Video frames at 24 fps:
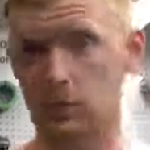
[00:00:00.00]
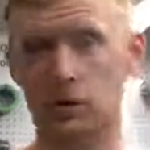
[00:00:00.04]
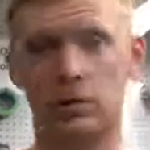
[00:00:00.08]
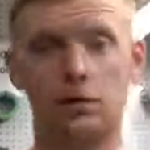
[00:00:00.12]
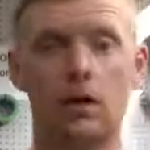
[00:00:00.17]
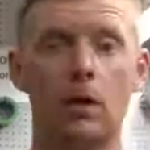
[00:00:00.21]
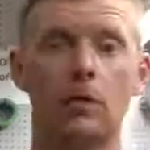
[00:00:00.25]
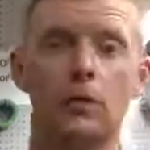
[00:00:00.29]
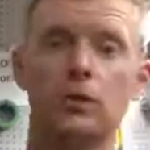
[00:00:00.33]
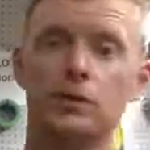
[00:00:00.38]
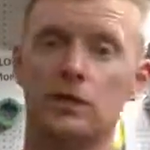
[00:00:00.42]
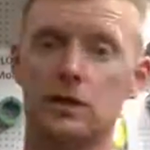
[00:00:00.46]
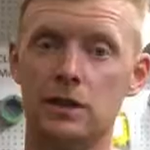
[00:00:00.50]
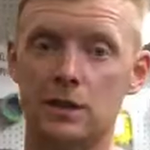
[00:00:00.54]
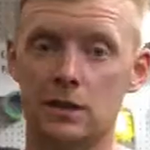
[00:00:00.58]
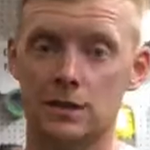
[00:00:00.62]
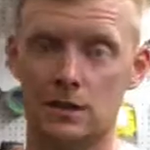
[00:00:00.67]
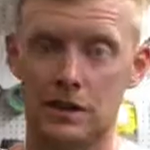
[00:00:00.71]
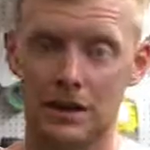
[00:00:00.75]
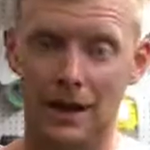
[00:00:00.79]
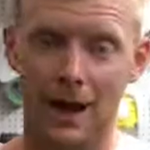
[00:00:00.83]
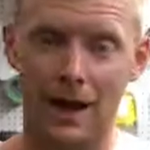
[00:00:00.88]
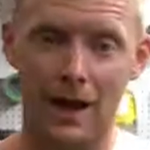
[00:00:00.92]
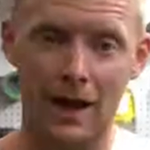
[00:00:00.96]
The double C
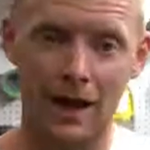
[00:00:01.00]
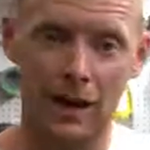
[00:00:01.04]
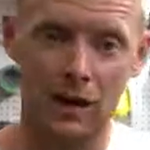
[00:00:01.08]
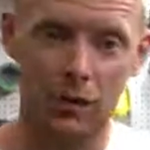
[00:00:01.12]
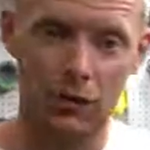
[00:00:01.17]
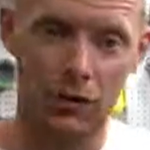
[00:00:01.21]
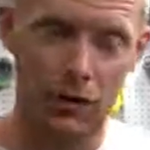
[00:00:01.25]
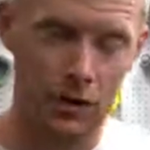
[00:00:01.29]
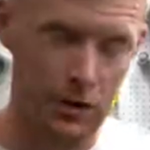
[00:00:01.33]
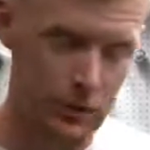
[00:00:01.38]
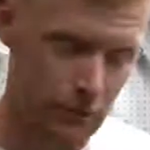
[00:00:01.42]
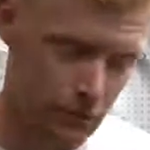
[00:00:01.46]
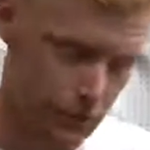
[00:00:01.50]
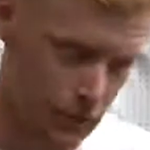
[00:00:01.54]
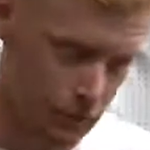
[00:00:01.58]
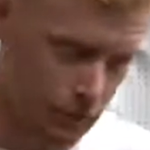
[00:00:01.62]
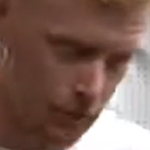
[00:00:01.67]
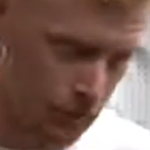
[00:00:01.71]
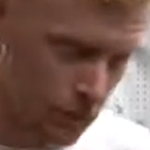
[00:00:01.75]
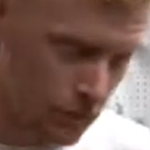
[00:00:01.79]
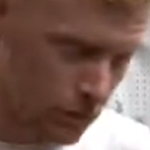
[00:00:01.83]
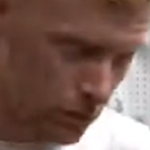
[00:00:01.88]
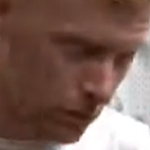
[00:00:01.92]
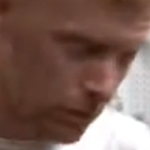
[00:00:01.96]
is the higher end of the
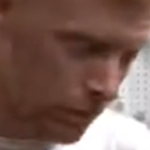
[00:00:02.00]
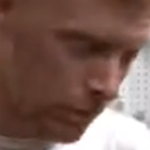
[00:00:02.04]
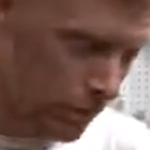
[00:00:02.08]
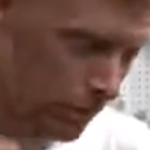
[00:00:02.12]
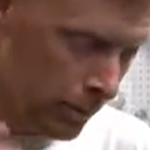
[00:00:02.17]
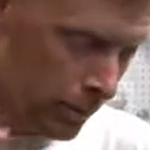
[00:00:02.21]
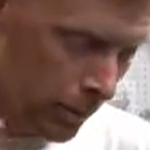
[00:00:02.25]
two.